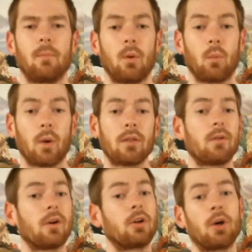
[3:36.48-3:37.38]
Whether
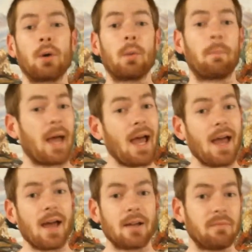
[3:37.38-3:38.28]
they're good or
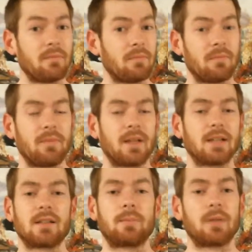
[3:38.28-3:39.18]
bad,
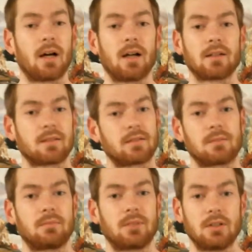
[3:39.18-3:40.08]
that's up to us
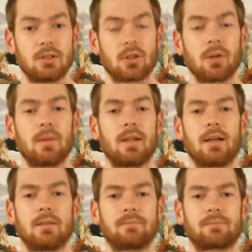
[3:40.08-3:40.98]
to determine
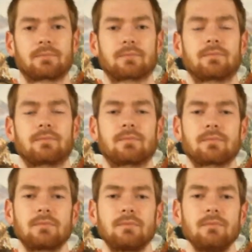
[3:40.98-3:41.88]
that.
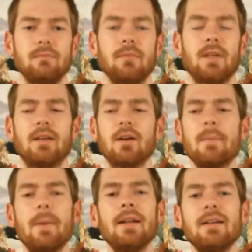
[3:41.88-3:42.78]
And there are
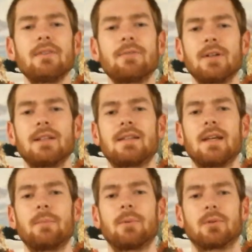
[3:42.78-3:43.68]
many different
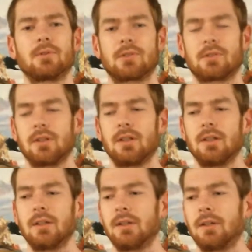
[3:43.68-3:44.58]
examples
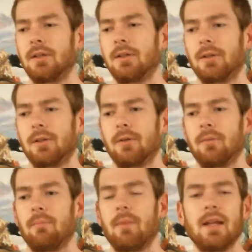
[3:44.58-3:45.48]

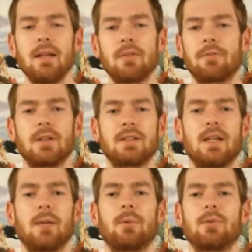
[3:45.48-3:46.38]

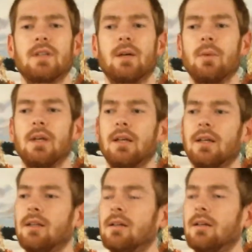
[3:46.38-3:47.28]
that we
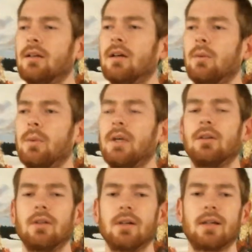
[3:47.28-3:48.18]
can
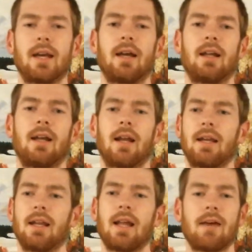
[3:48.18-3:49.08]
look at, and I
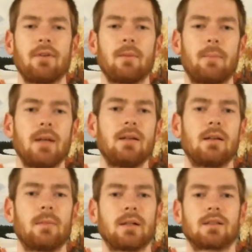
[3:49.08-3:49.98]
can have an opinion
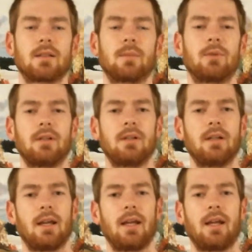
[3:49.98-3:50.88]
about someone,
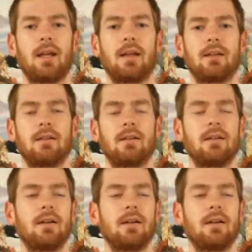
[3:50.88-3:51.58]
and